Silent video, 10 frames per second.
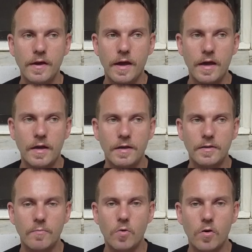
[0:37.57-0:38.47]
And
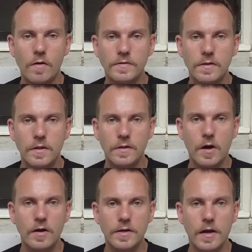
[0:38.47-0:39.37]
more often than
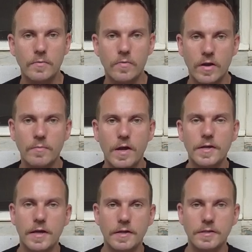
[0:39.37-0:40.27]
not, I would
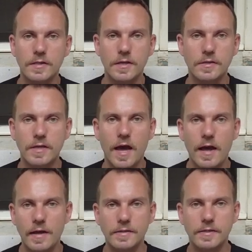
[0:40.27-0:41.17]
recommend against this
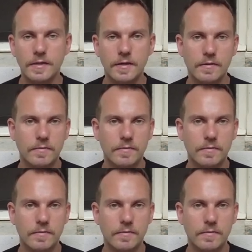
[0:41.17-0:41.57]
as,